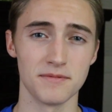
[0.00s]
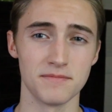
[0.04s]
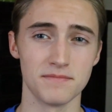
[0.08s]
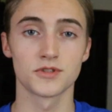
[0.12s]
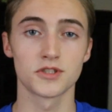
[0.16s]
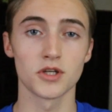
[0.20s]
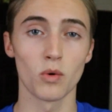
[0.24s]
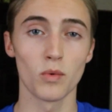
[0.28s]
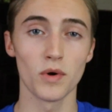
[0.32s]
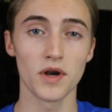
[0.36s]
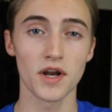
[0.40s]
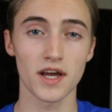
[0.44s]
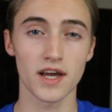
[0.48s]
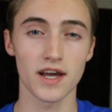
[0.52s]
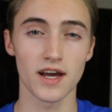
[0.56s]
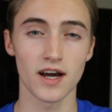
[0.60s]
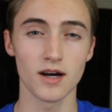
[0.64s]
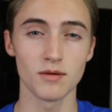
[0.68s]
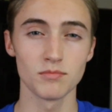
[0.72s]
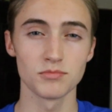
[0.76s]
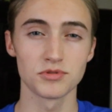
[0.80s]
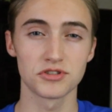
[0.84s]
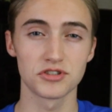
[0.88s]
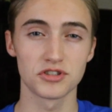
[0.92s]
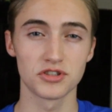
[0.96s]
So when it
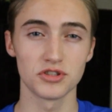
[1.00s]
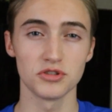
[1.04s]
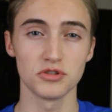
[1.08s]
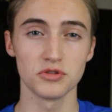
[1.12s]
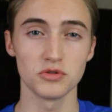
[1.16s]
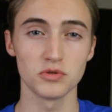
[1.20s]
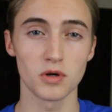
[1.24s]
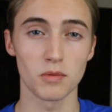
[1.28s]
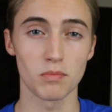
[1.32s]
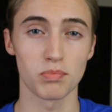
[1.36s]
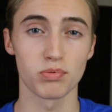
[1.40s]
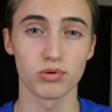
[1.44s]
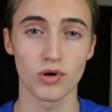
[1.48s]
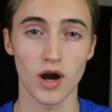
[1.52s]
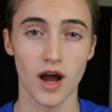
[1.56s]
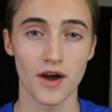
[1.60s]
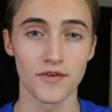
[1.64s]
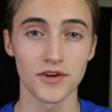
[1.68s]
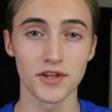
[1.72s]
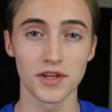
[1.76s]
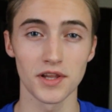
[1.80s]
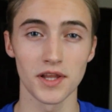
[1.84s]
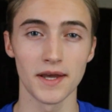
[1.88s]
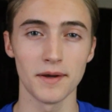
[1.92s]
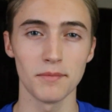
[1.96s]
comes to
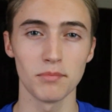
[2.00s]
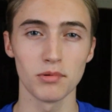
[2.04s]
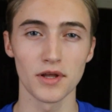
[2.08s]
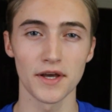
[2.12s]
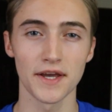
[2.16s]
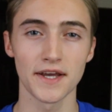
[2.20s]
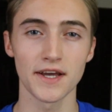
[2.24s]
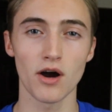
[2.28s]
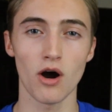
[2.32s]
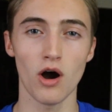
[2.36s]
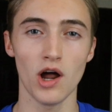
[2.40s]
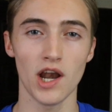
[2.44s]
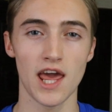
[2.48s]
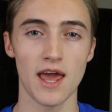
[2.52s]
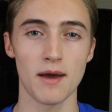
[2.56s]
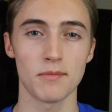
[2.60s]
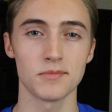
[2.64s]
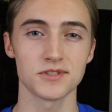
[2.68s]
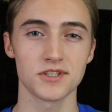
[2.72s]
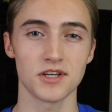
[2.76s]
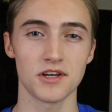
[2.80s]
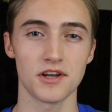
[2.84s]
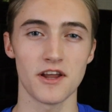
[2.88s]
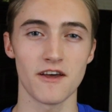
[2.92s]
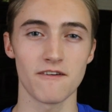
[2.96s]
private labeling on
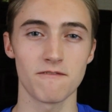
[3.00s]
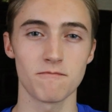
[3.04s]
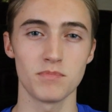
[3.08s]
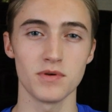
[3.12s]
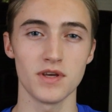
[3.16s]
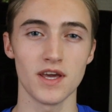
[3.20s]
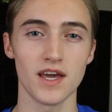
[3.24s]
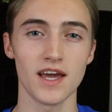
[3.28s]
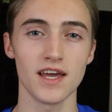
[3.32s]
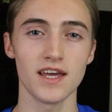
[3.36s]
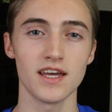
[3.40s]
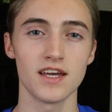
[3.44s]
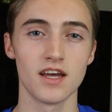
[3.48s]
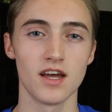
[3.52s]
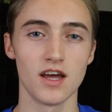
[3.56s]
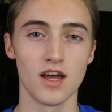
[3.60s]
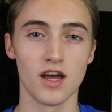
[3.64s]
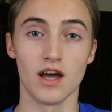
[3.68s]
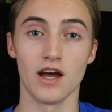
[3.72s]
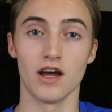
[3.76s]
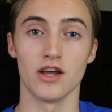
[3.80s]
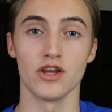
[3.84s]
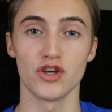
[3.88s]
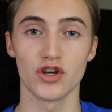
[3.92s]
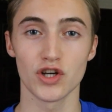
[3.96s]
Amazon FBA,
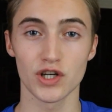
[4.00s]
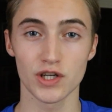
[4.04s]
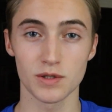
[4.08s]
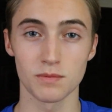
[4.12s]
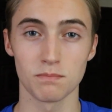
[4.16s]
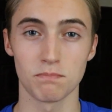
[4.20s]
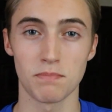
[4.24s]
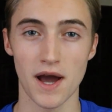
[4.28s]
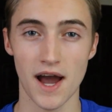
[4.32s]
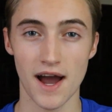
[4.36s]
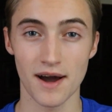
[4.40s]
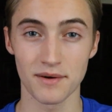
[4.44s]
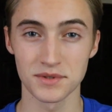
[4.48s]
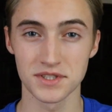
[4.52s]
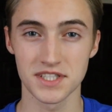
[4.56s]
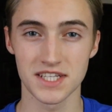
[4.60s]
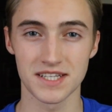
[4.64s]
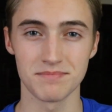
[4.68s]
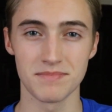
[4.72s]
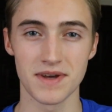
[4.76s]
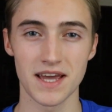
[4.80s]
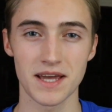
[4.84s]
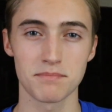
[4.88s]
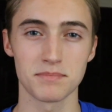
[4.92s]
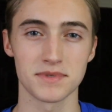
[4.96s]
you're bound
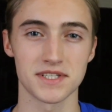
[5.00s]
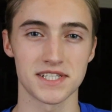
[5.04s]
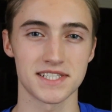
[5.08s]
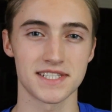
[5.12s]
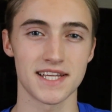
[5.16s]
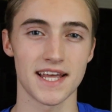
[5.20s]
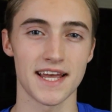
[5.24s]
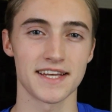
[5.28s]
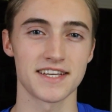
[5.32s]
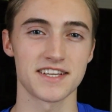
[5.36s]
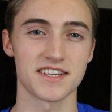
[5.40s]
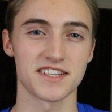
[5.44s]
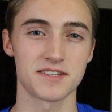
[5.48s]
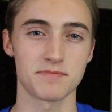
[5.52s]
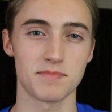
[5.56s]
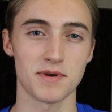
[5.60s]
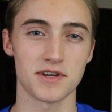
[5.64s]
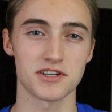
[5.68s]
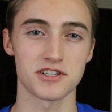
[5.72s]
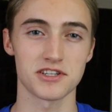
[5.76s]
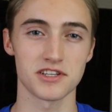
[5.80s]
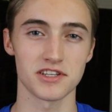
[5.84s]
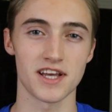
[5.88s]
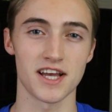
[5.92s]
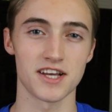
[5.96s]
to make mistakes,
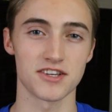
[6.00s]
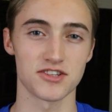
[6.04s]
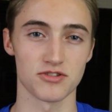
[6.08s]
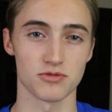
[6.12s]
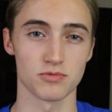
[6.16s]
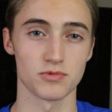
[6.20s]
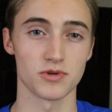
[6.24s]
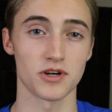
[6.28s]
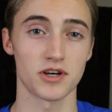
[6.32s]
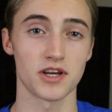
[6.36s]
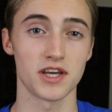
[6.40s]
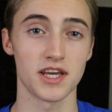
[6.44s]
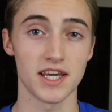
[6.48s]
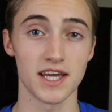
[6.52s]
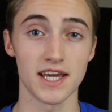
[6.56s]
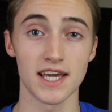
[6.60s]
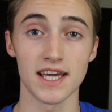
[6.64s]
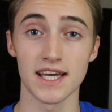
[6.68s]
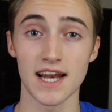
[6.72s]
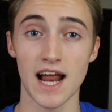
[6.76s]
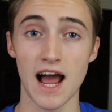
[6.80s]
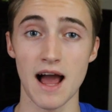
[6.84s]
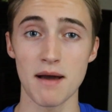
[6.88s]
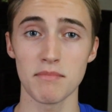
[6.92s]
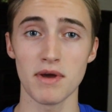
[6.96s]
especially as a
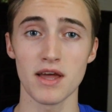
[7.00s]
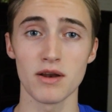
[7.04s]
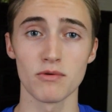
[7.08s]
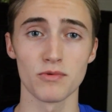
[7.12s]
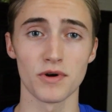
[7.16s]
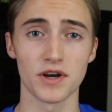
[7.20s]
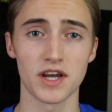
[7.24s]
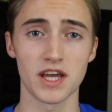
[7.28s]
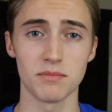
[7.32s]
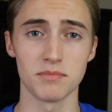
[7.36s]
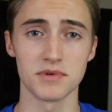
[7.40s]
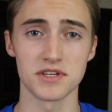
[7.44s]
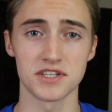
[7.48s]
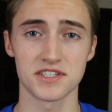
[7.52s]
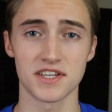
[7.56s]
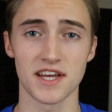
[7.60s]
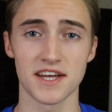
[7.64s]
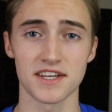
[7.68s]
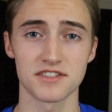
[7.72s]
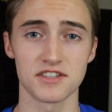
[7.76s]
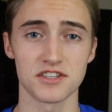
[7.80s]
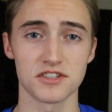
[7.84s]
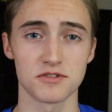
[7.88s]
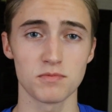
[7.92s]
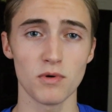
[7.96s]
rookie, and I made rookie
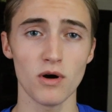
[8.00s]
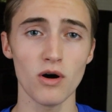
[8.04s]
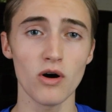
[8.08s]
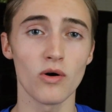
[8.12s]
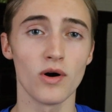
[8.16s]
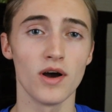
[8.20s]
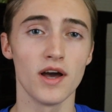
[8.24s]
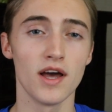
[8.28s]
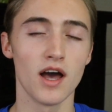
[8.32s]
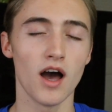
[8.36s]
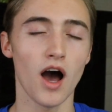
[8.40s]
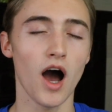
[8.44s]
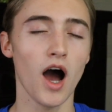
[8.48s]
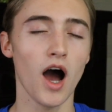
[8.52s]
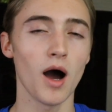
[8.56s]
mistakes as well.